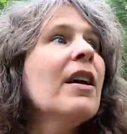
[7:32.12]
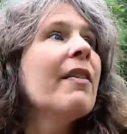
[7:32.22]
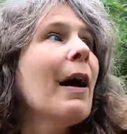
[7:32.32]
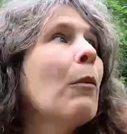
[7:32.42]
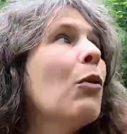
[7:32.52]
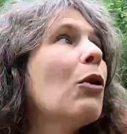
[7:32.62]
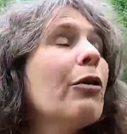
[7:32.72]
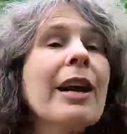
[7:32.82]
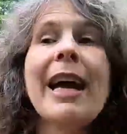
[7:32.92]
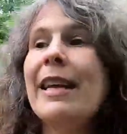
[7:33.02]
that will
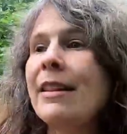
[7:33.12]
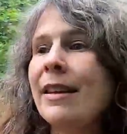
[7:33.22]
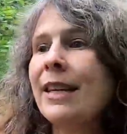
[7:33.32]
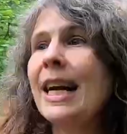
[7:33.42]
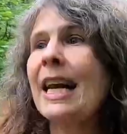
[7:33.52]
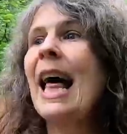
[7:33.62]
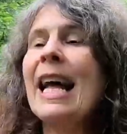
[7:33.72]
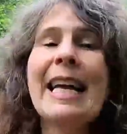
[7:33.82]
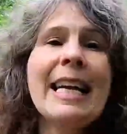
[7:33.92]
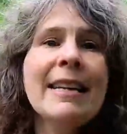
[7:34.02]
create a
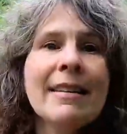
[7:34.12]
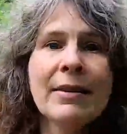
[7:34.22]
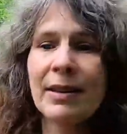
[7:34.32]
glade,